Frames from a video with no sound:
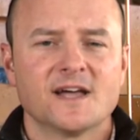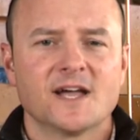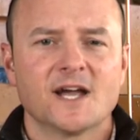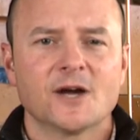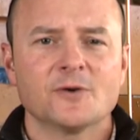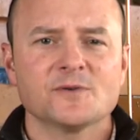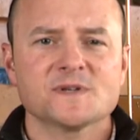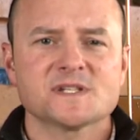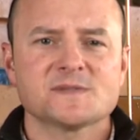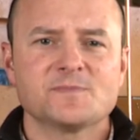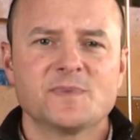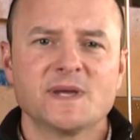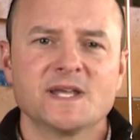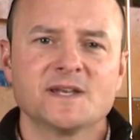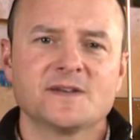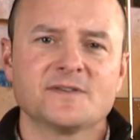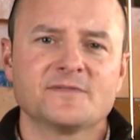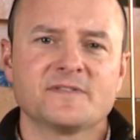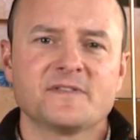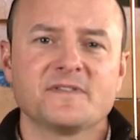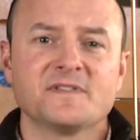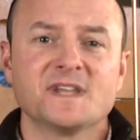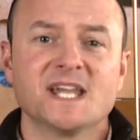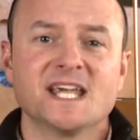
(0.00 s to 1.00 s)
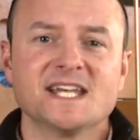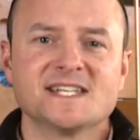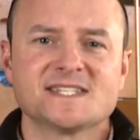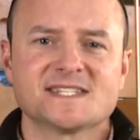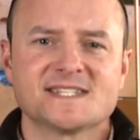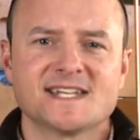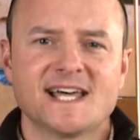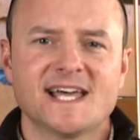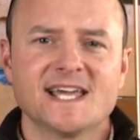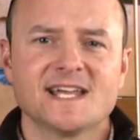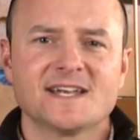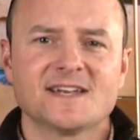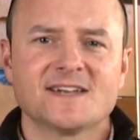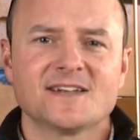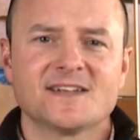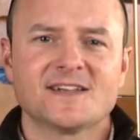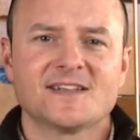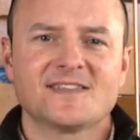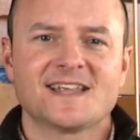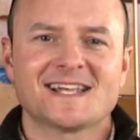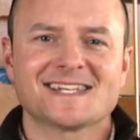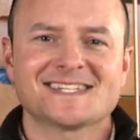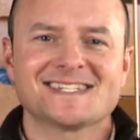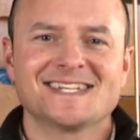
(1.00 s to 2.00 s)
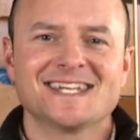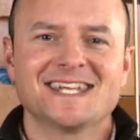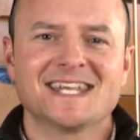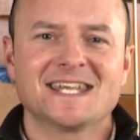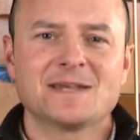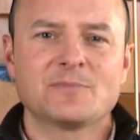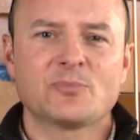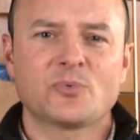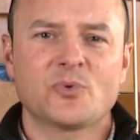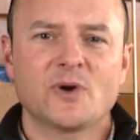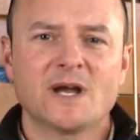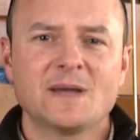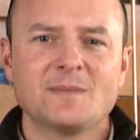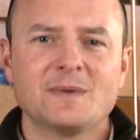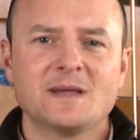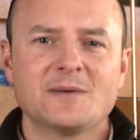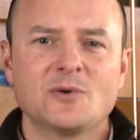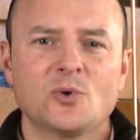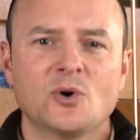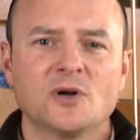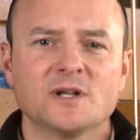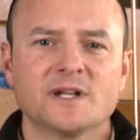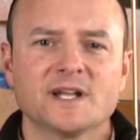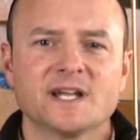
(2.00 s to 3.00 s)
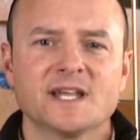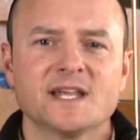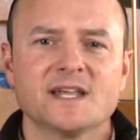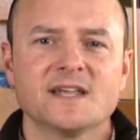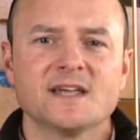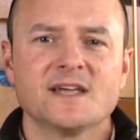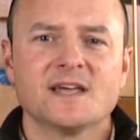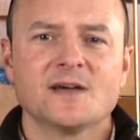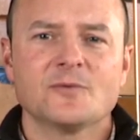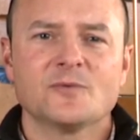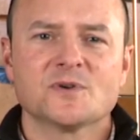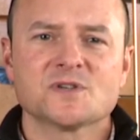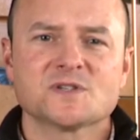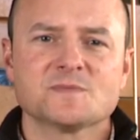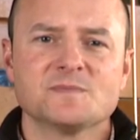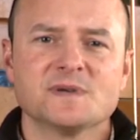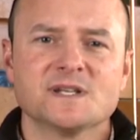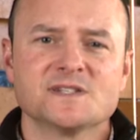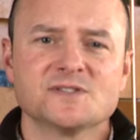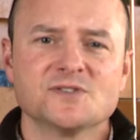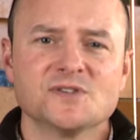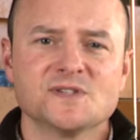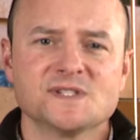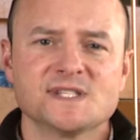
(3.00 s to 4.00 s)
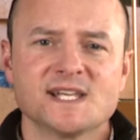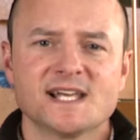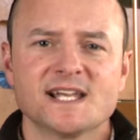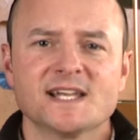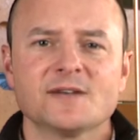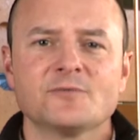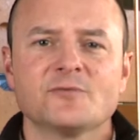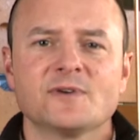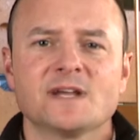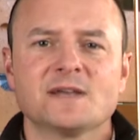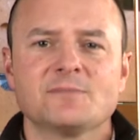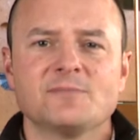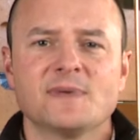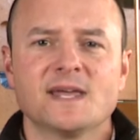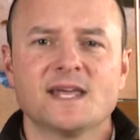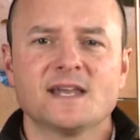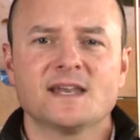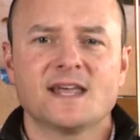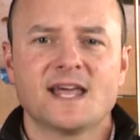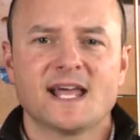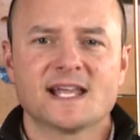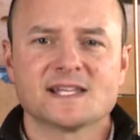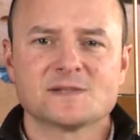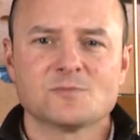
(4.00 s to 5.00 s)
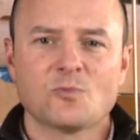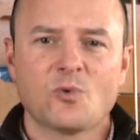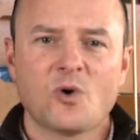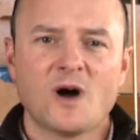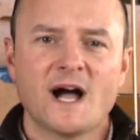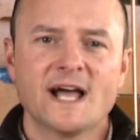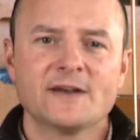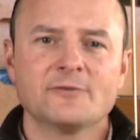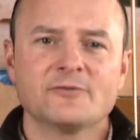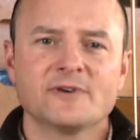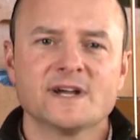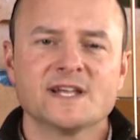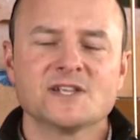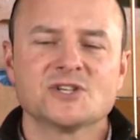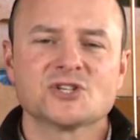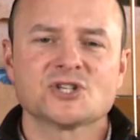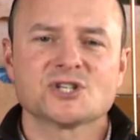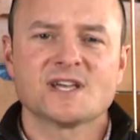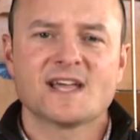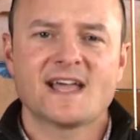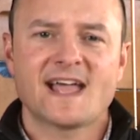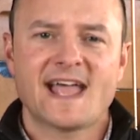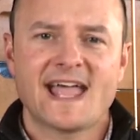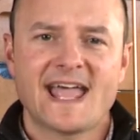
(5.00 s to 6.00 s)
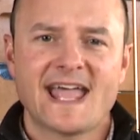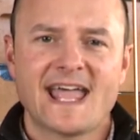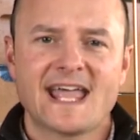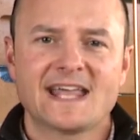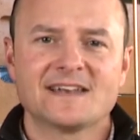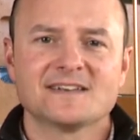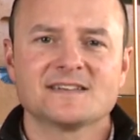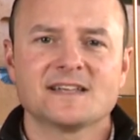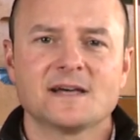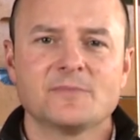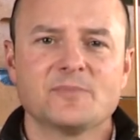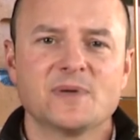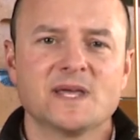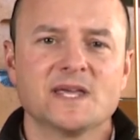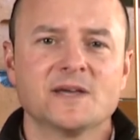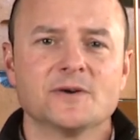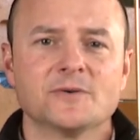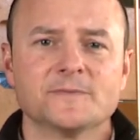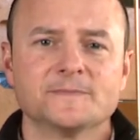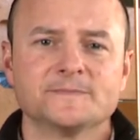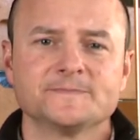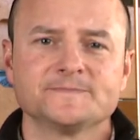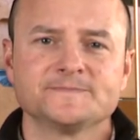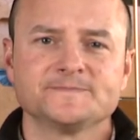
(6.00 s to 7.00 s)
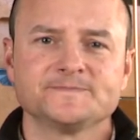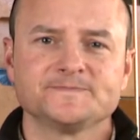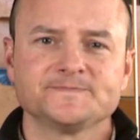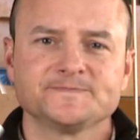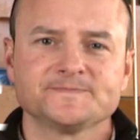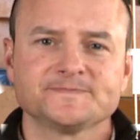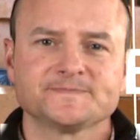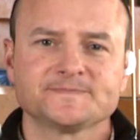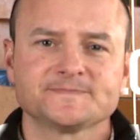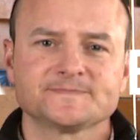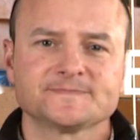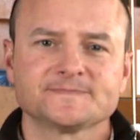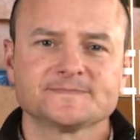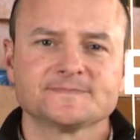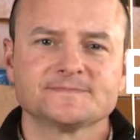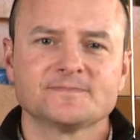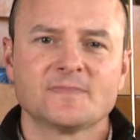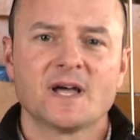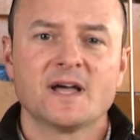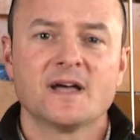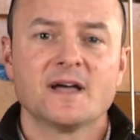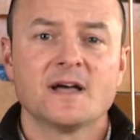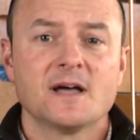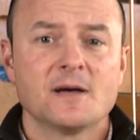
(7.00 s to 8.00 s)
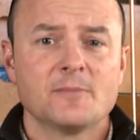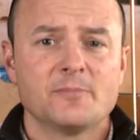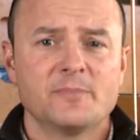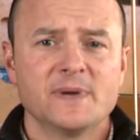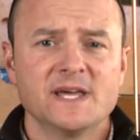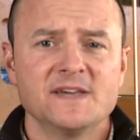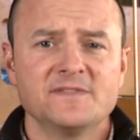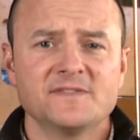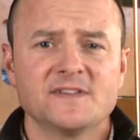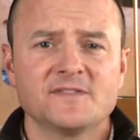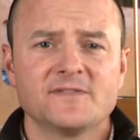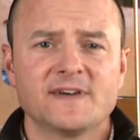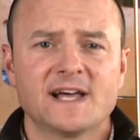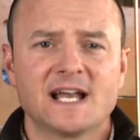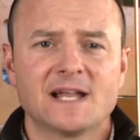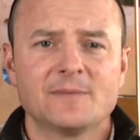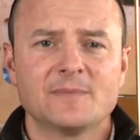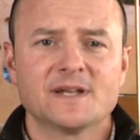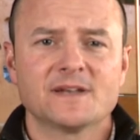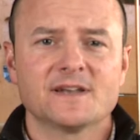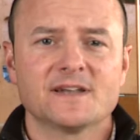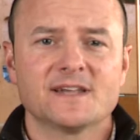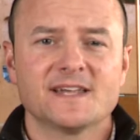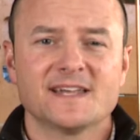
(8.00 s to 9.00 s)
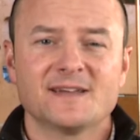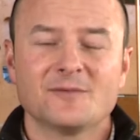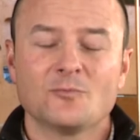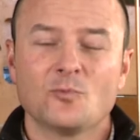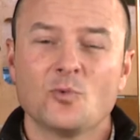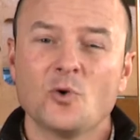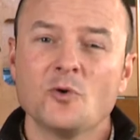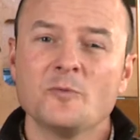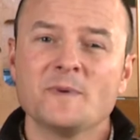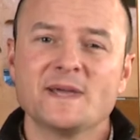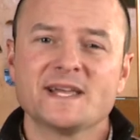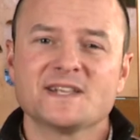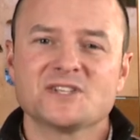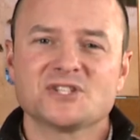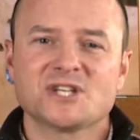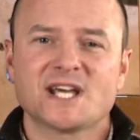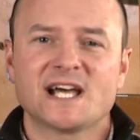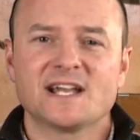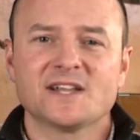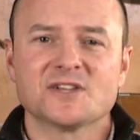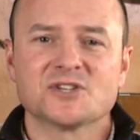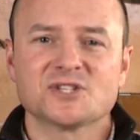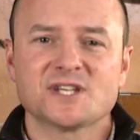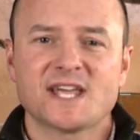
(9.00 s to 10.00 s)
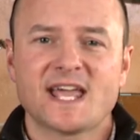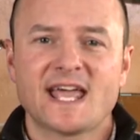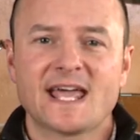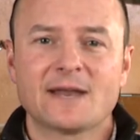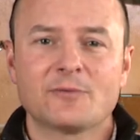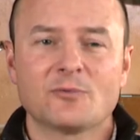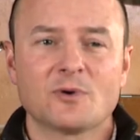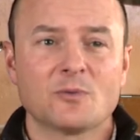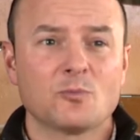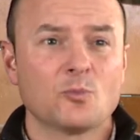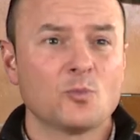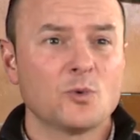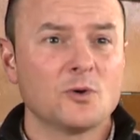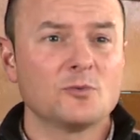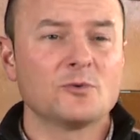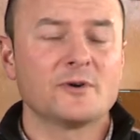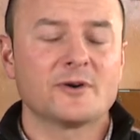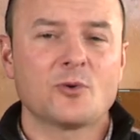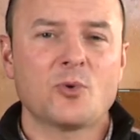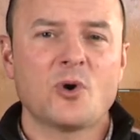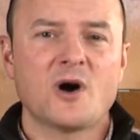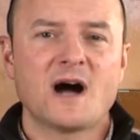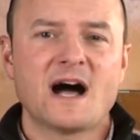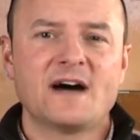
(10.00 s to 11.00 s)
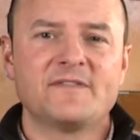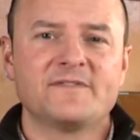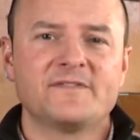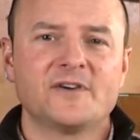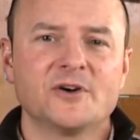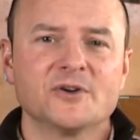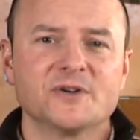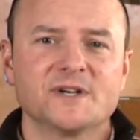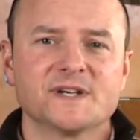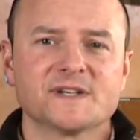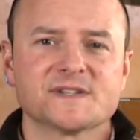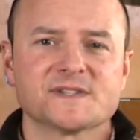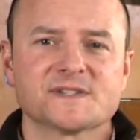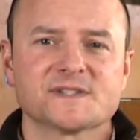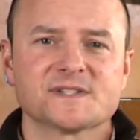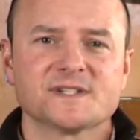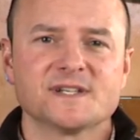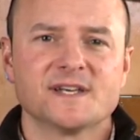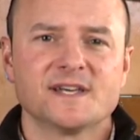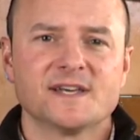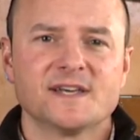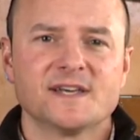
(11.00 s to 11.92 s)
Irrespective of the need state, they're seeking premium quality, which means New Zealand red meat has wide reach and appeal. Beef development will be a challenge and will require focus.